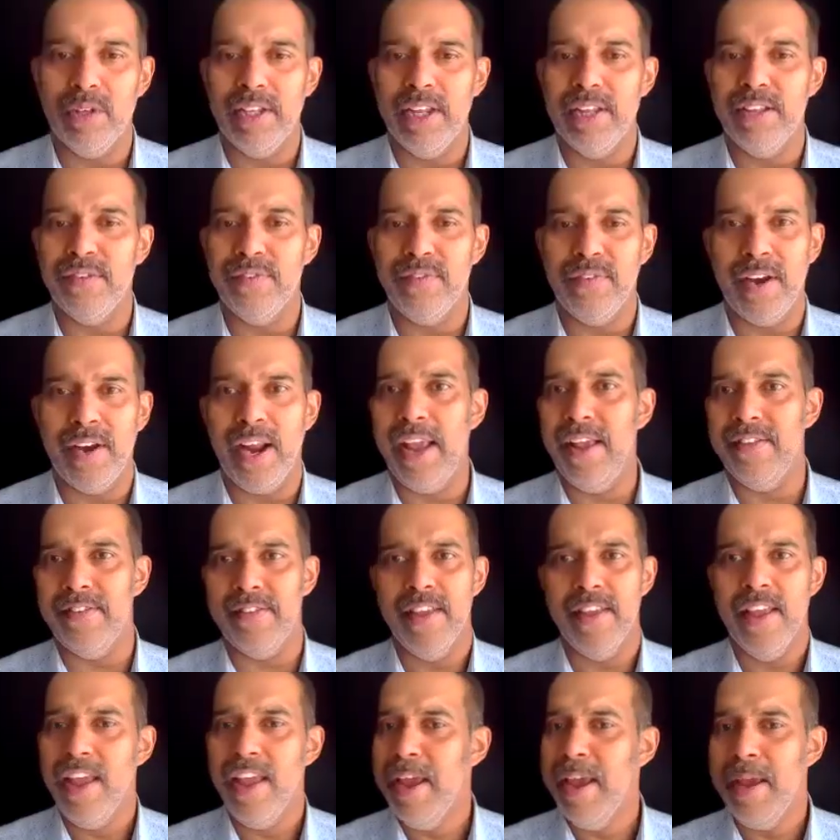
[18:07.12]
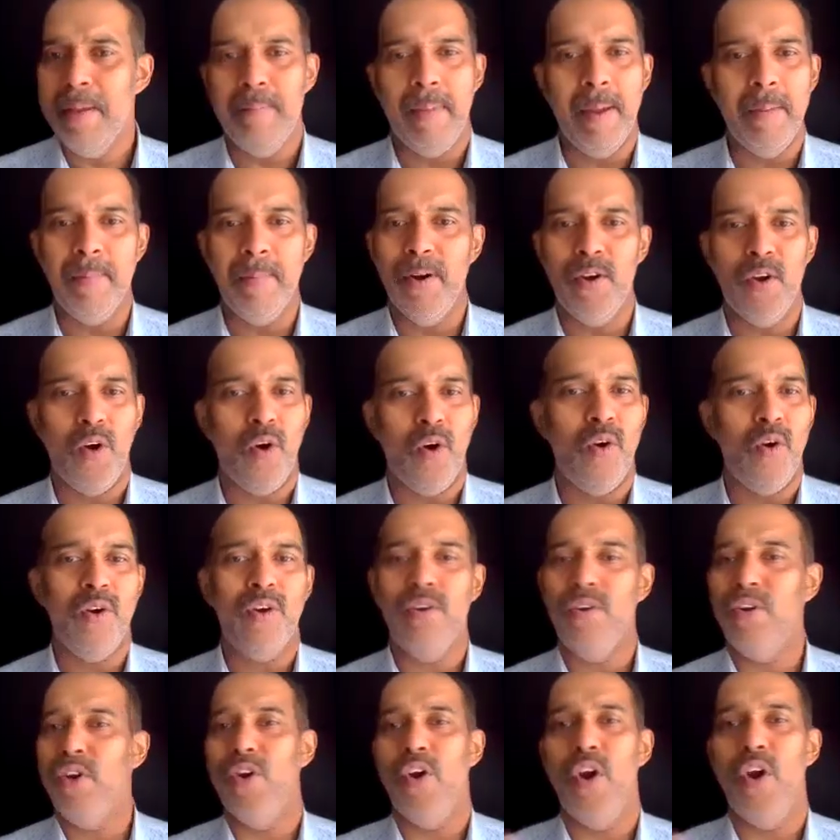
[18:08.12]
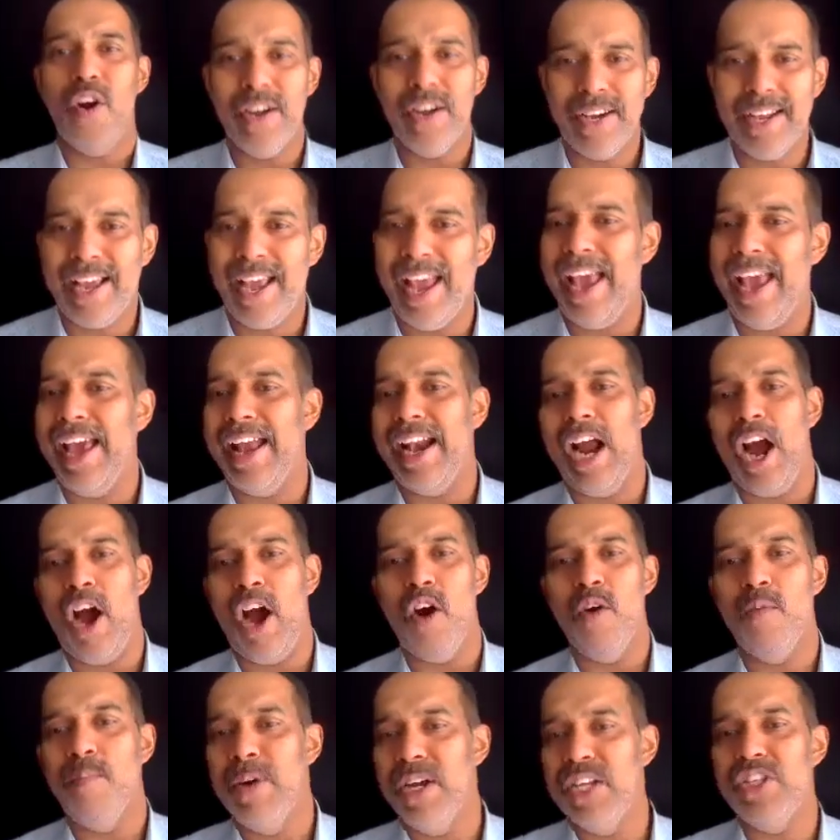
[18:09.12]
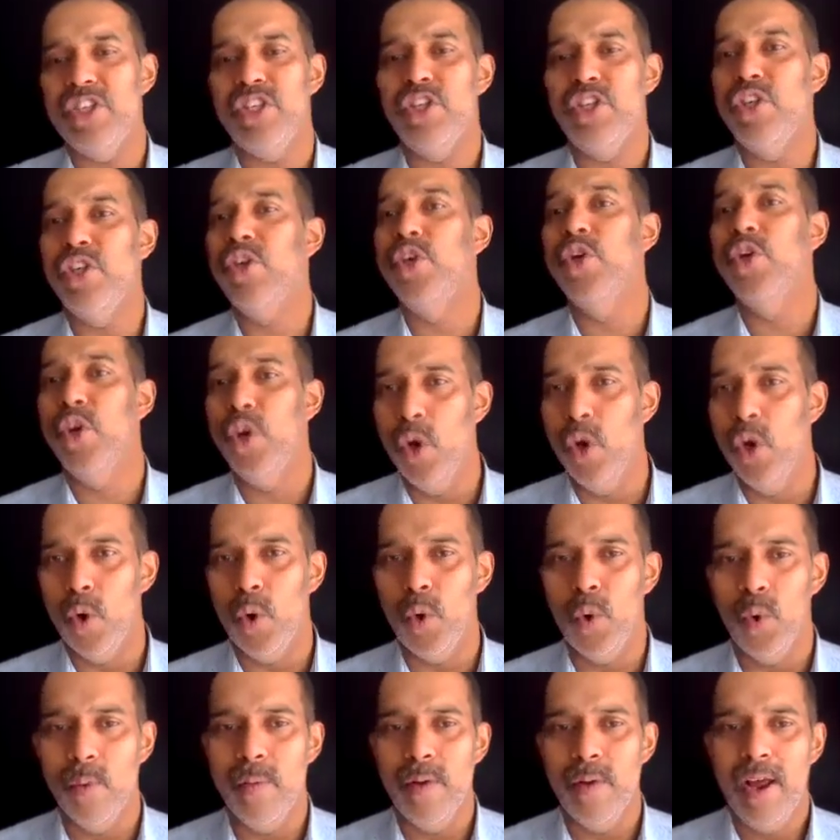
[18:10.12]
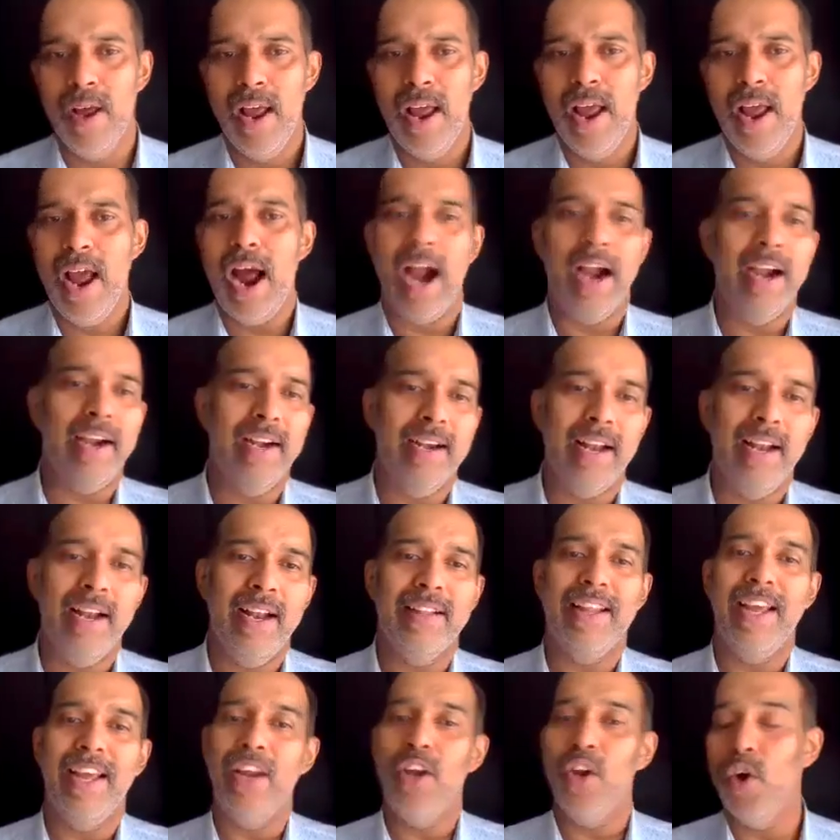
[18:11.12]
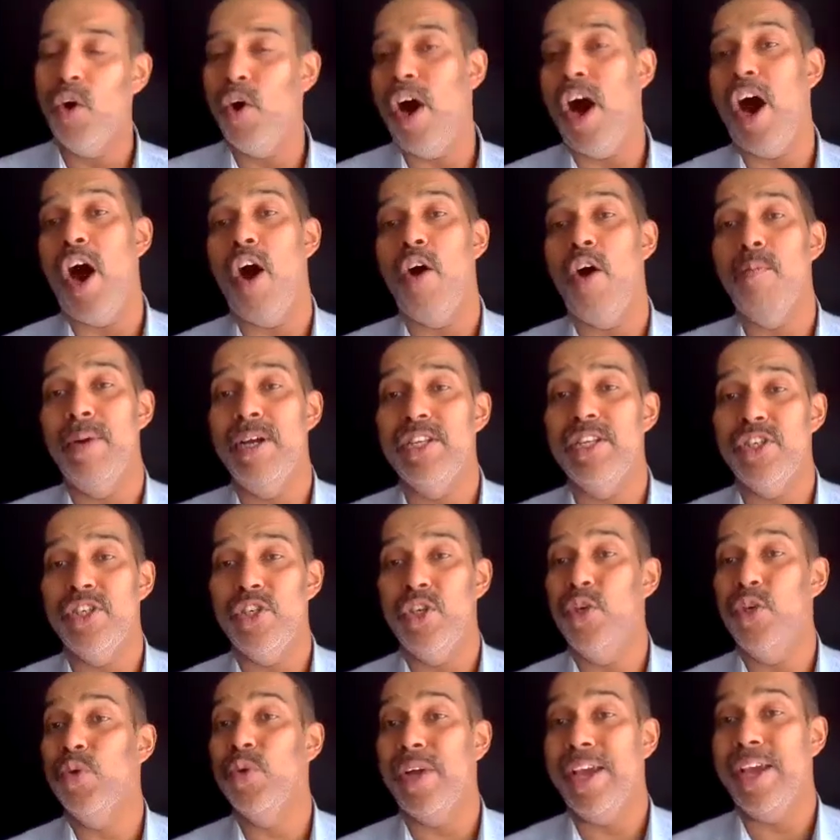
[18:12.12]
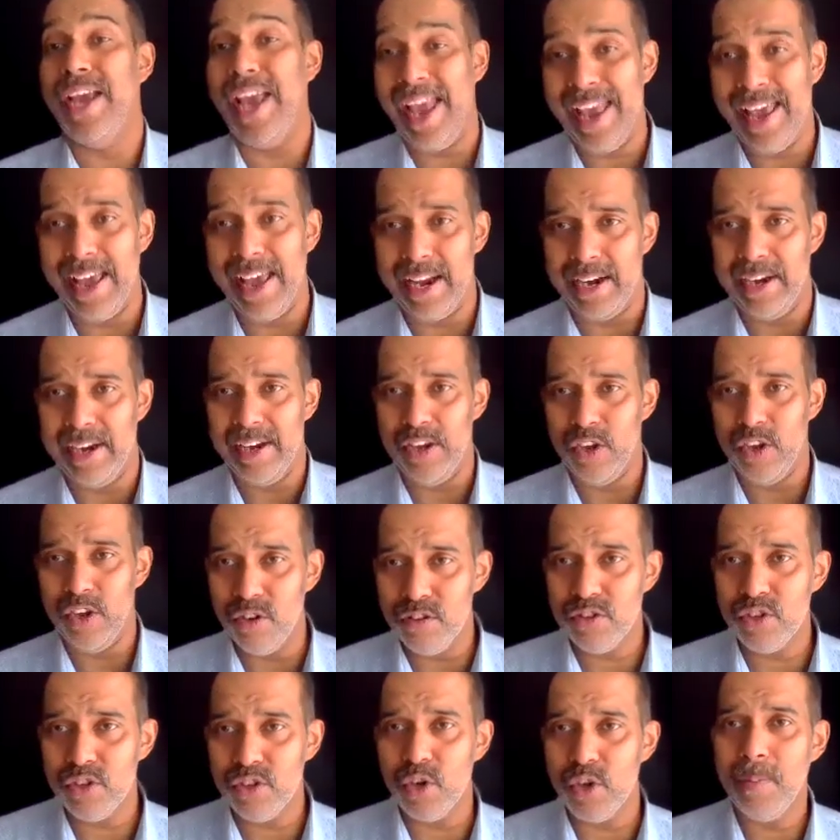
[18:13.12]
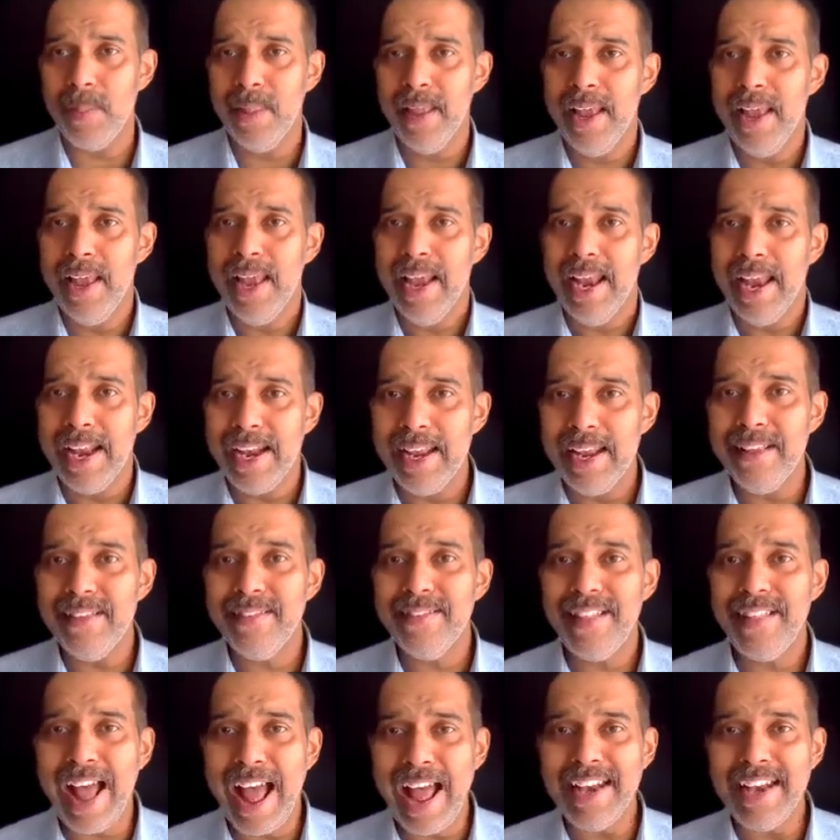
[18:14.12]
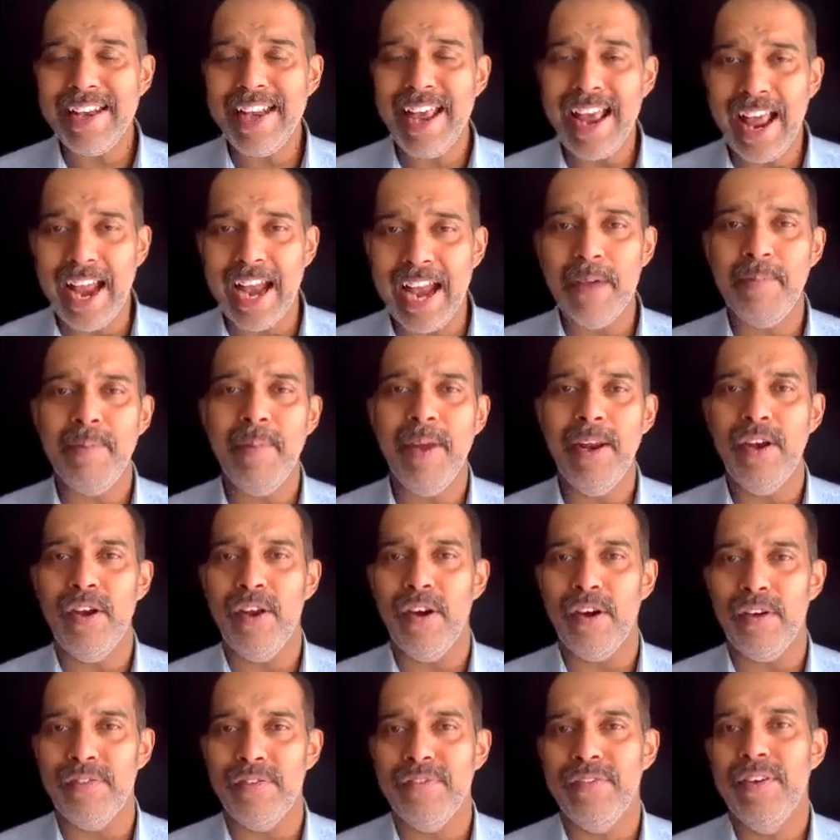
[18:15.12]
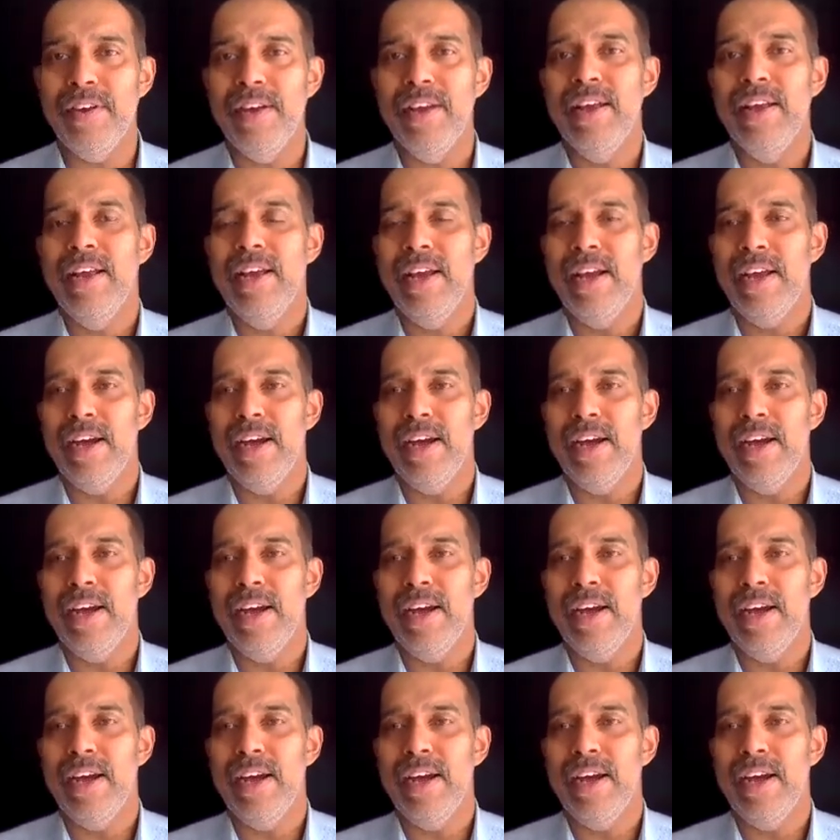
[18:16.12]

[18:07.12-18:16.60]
about this phrase: people do not care how much you know until they know how much you care. So it is that element of